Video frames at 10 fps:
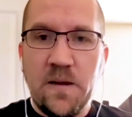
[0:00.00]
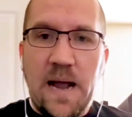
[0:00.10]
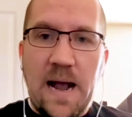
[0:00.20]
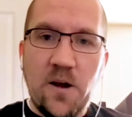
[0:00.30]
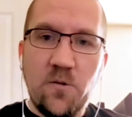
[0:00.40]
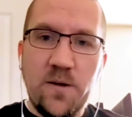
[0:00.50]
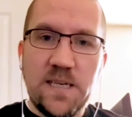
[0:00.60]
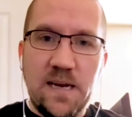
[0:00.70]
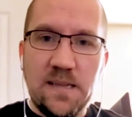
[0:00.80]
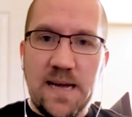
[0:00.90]
How do we
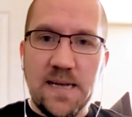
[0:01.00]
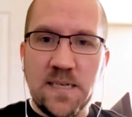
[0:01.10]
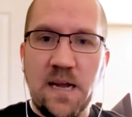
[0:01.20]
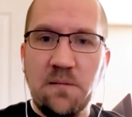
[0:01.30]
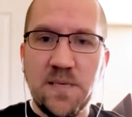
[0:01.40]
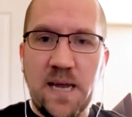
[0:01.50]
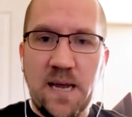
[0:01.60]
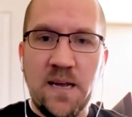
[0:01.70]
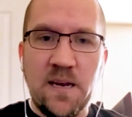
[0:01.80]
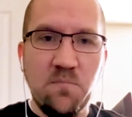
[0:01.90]
take that same
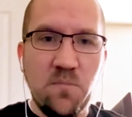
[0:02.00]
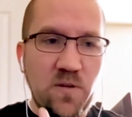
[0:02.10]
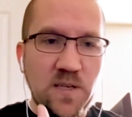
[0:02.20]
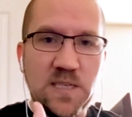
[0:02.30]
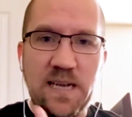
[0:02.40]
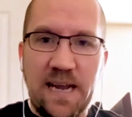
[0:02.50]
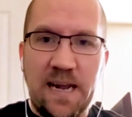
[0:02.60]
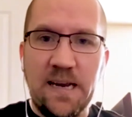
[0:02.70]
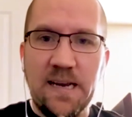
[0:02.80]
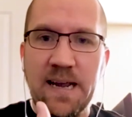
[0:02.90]
10 and move us to
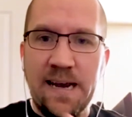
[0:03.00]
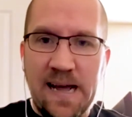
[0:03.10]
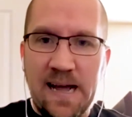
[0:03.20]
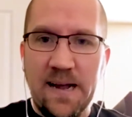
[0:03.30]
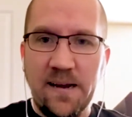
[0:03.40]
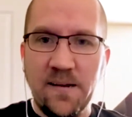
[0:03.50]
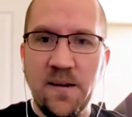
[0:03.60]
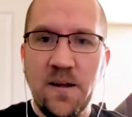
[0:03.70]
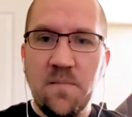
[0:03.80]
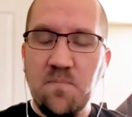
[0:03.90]
8 and 9?
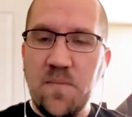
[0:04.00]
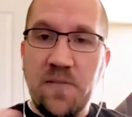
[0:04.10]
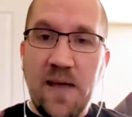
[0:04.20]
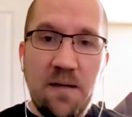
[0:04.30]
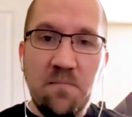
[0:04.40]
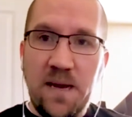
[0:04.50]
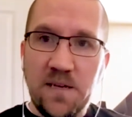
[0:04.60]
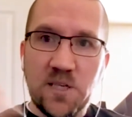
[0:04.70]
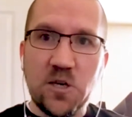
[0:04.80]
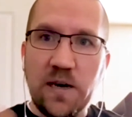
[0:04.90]
That
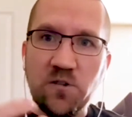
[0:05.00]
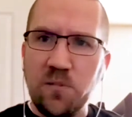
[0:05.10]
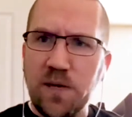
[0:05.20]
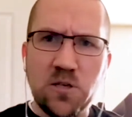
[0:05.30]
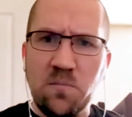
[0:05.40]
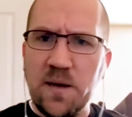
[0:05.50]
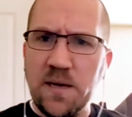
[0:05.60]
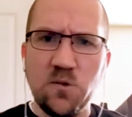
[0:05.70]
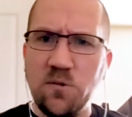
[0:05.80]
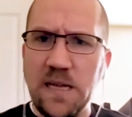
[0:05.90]
means transformational money
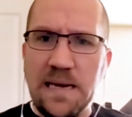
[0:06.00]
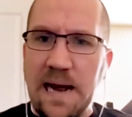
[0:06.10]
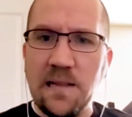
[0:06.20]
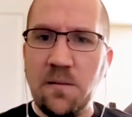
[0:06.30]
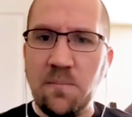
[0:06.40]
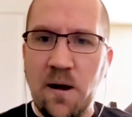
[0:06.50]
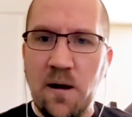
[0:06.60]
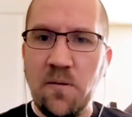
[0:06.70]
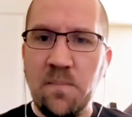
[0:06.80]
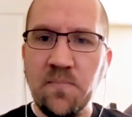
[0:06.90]
is really not the
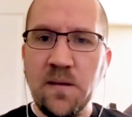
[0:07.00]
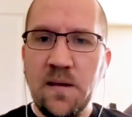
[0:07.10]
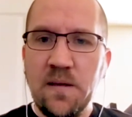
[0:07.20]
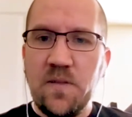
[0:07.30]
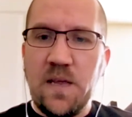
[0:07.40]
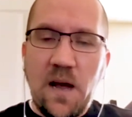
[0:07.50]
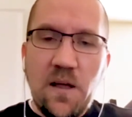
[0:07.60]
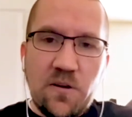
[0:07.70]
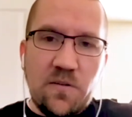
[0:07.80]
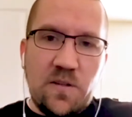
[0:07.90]
problem. The
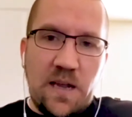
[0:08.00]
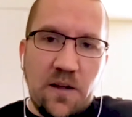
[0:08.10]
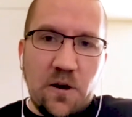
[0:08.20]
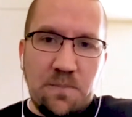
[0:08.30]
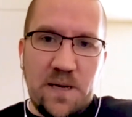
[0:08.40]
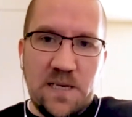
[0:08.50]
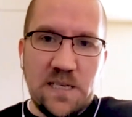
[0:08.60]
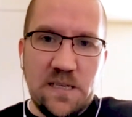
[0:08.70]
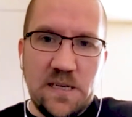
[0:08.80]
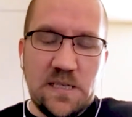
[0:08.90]
other piece
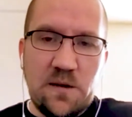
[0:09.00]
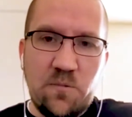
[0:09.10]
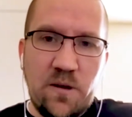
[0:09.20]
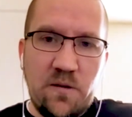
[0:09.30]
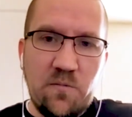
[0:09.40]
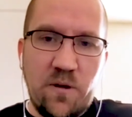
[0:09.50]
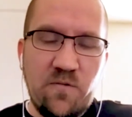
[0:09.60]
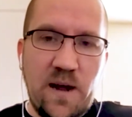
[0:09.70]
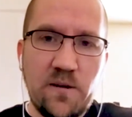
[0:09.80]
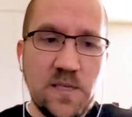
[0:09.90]
of this that we
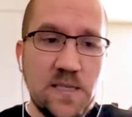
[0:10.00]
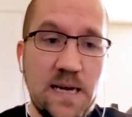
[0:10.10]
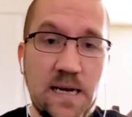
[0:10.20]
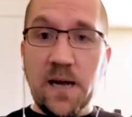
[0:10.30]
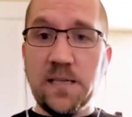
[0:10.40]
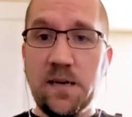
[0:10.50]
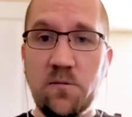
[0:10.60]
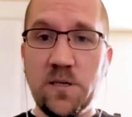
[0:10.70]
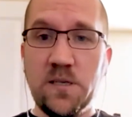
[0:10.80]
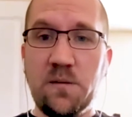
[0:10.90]
found is that content
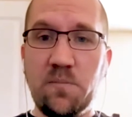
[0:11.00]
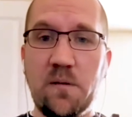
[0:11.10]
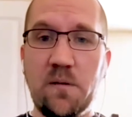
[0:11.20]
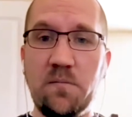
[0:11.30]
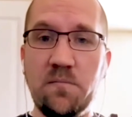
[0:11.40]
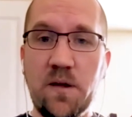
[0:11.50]
wasn't the problem.